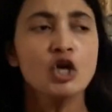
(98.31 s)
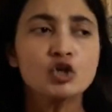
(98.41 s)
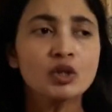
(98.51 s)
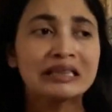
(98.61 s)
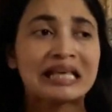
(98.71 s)

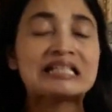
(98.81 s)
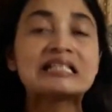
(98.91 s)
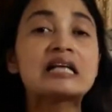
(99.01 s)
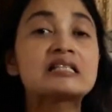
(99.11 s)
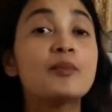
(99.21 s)
So
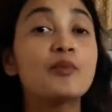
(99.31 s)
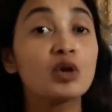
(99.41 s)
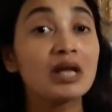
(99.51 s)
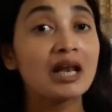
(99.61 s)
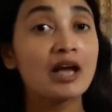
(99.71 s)
these are some
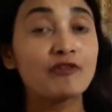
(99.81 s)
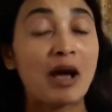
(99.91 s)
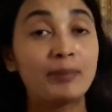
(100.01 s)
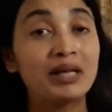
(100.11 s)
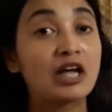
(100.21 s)
real life
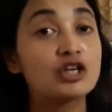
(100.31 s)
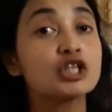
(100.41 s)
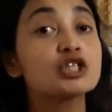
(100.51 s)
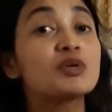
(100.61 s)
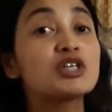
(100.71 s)

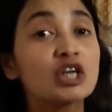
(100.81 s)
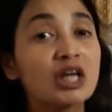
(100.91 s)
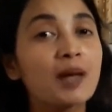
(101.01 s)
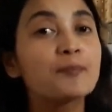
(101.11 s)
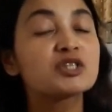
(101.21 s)
applications which
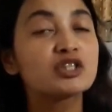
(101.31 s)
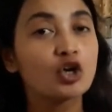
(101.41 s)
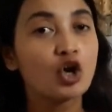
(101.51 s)
keeps